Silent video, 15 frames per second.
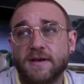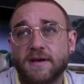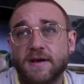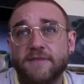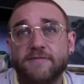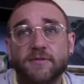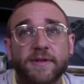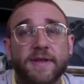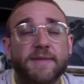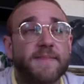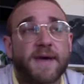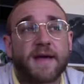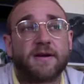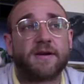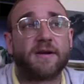I've only
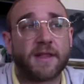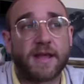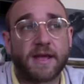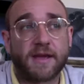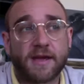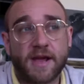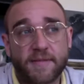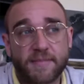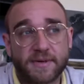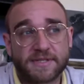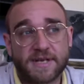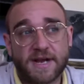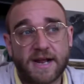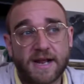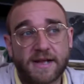met her like a couple
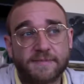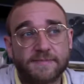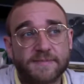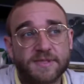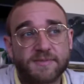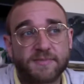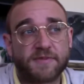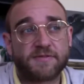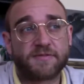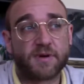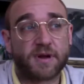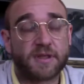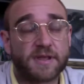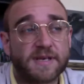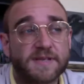times
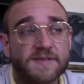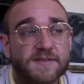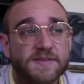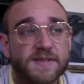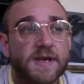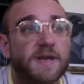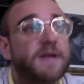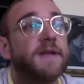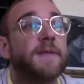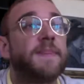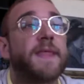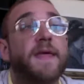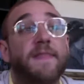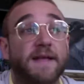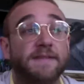before this,
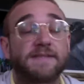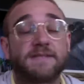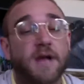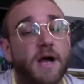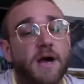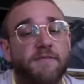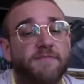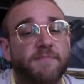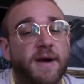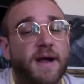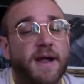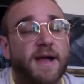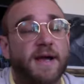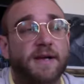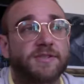and that's not of
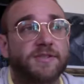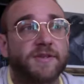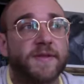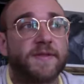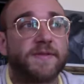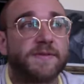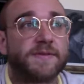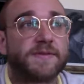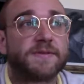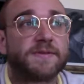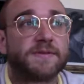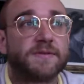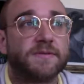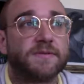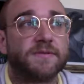my actions.